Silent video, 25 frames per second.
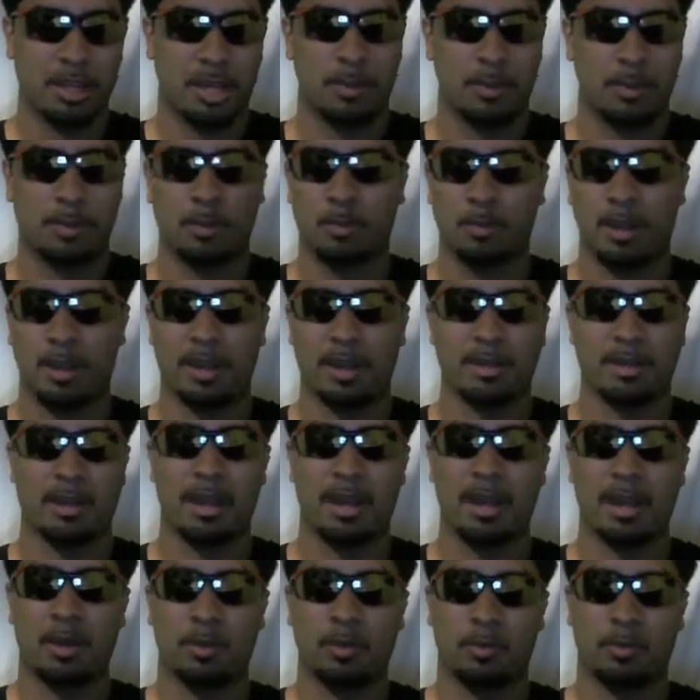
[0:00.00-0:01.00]
I mean, right
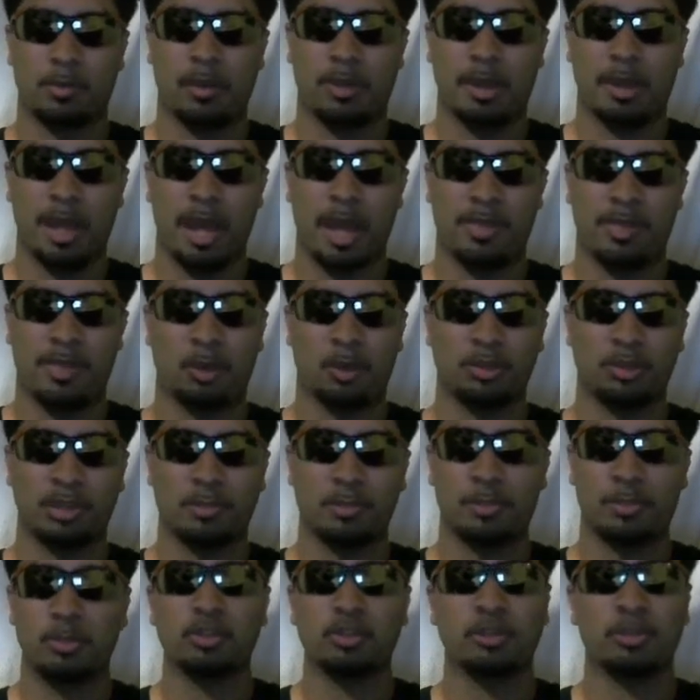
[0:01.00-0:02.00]
now, I think only
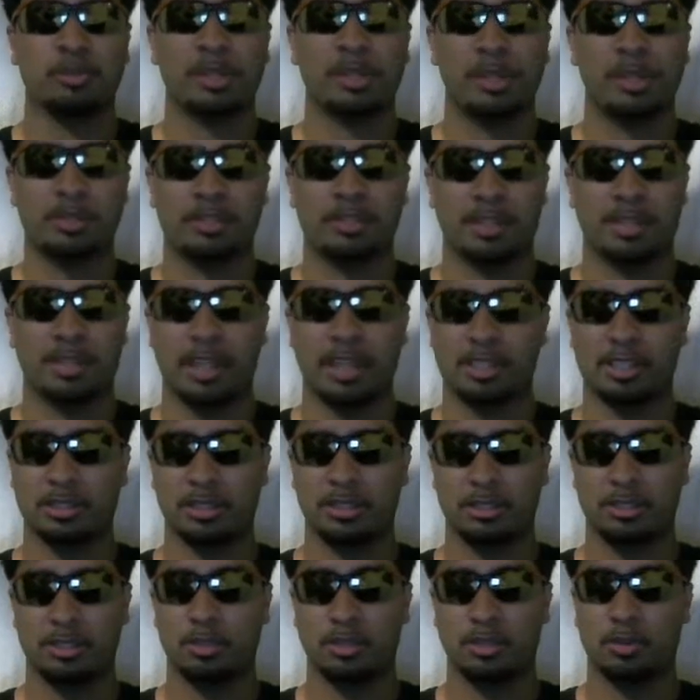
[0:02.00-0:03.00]
Bujin players can
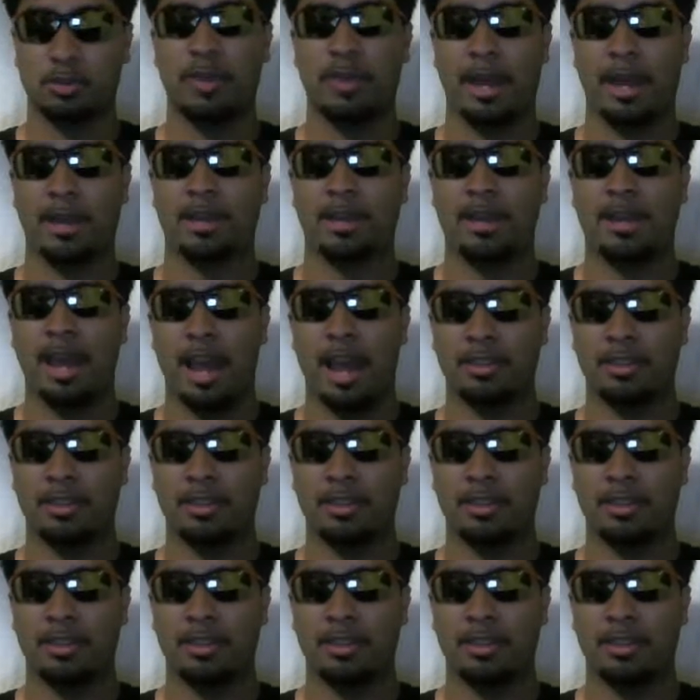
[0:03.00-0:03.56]
actually do that.